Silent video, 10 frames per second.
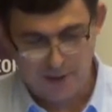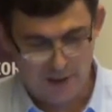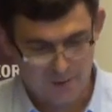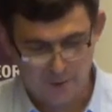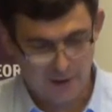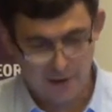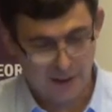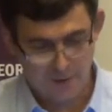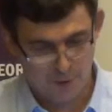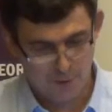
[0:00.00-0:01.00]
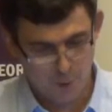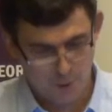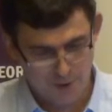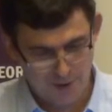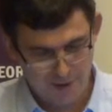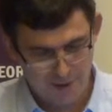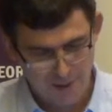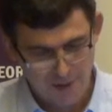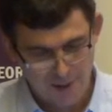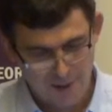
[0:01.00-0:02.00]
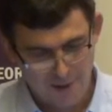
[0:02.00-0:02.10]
which I think is very clever, of course.